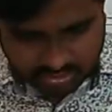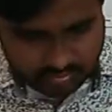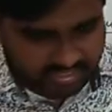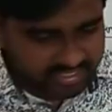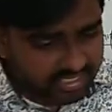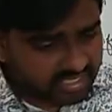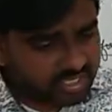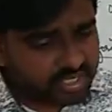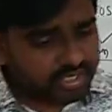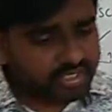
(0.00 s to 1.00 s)
to be in a
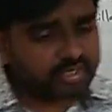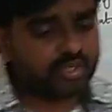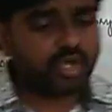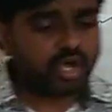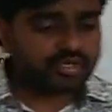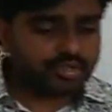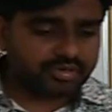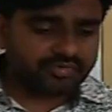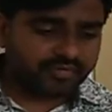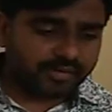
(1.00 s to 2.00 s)

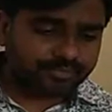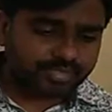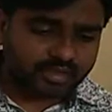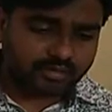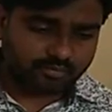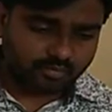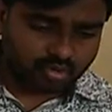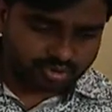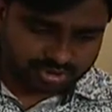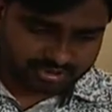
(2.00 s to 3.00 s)
non-uniform
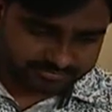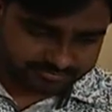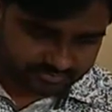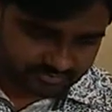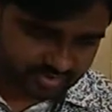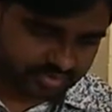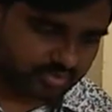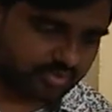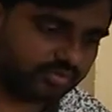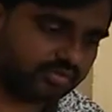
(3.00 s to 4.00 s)
motion.
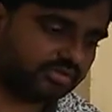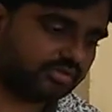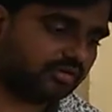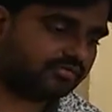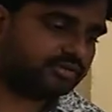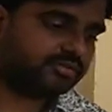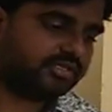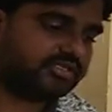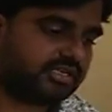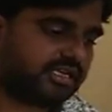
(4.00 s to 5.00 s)
So that's all for
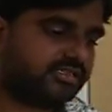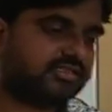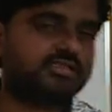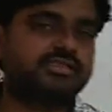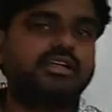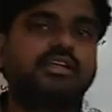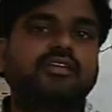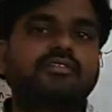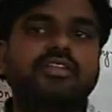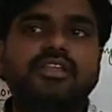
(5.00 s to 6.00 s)
today's class, and I
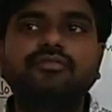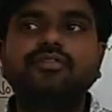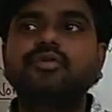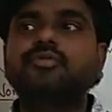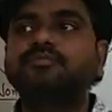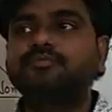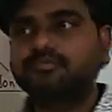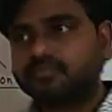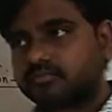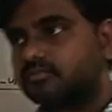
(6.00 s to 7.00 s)
will give you
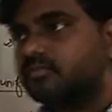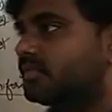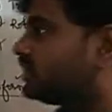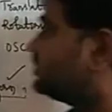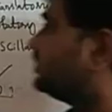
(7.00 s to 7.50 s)
the